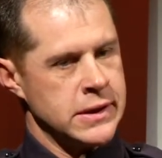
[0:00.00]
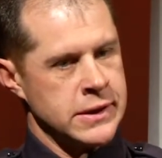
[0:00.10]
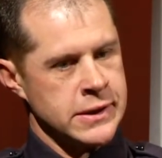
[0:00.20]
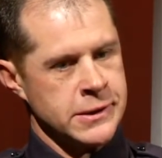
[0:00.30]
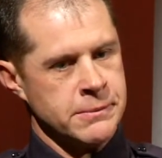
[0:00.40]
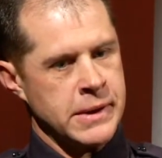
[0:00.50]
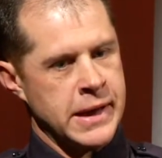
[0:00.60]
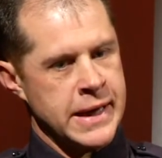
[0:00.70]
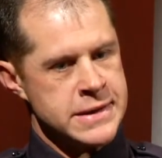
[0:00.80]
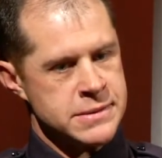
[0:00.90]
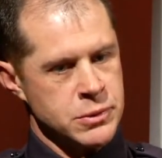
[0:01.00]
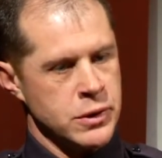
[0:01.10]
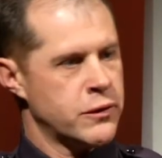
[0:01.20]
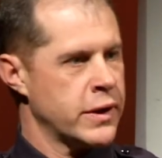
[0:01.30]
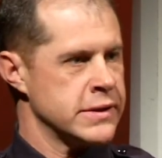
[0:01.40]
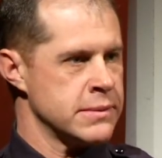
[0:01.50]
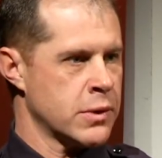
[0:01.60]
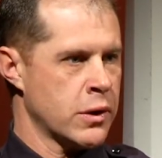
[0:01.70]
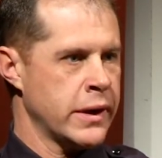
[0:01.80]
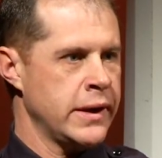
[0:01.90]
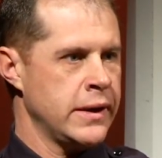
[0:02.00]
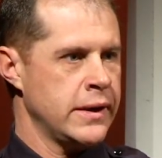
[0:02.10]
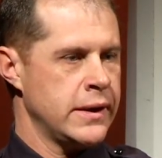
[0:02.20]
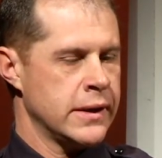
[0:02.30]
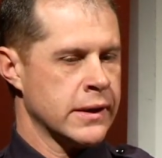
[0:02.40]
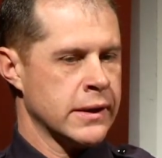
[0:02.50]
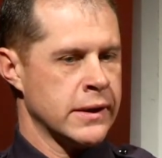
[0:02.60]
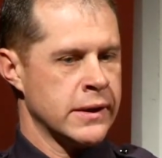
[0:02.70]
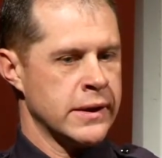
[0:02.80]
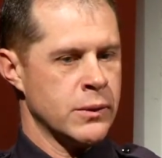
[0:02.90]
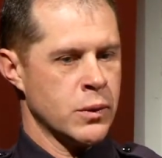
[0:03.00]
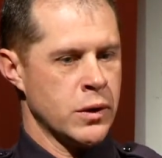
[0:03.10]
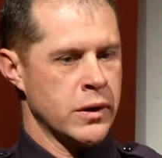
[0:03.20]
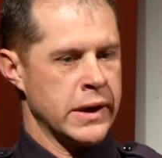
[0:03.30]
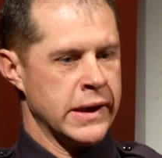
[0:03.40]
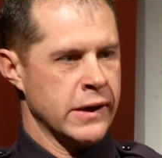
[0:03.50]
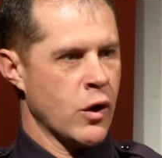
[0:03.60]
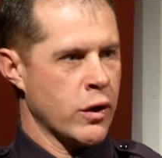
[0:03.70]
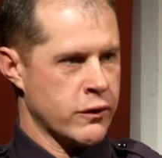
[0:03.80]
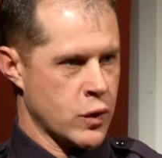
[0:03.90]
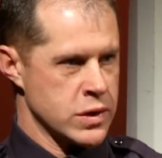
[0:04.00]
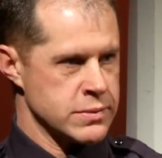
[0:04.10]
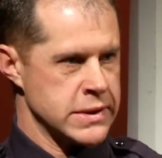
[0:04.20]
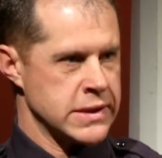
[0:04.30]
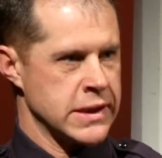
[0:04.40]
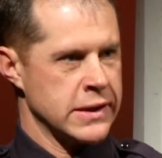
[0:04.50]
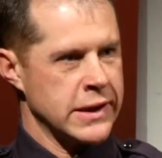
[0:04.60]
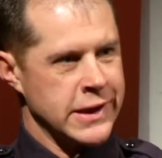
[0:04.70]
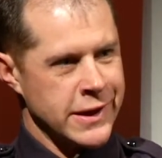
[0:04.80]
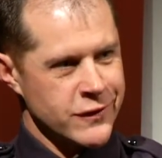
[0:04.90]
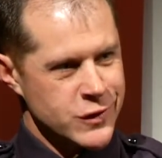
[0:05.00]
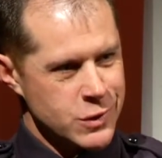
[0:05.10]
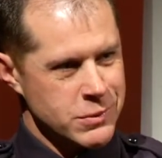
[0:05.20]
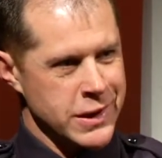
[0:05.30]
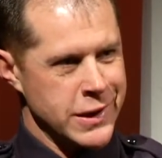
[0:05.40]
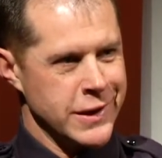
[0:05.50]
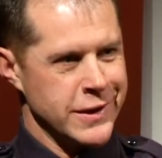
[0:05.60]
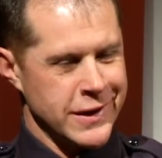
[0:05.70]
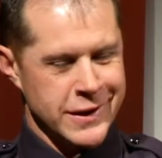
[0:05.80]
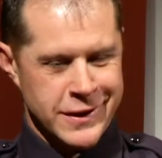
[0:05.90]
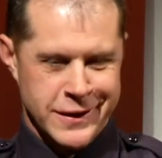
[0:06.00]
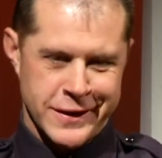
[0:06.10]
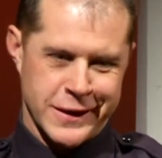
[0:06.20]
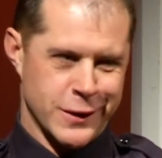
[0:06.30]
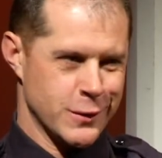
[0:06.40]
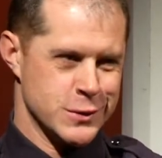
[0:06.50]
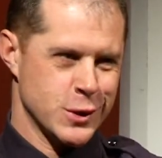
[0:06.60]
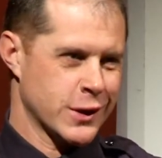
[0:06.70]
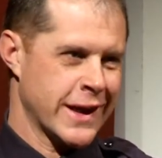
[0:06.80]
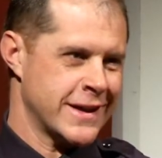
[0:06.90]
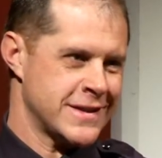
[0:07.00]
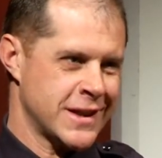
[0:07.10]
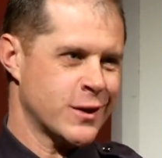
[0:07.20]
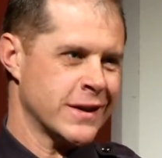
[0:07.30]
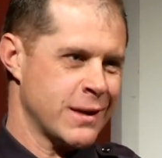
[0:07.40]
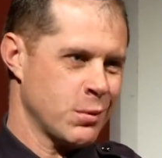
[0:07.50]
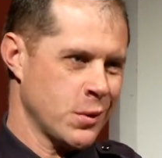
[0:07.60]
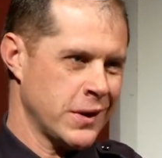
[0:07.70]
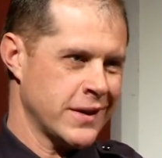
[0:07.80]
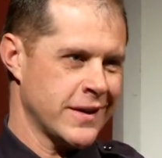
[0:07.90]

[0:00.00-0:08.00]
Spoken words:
I had some good friends in Murray that were in law enforcement, and they kind of took me in, and it was hook, line, and sinker at that point.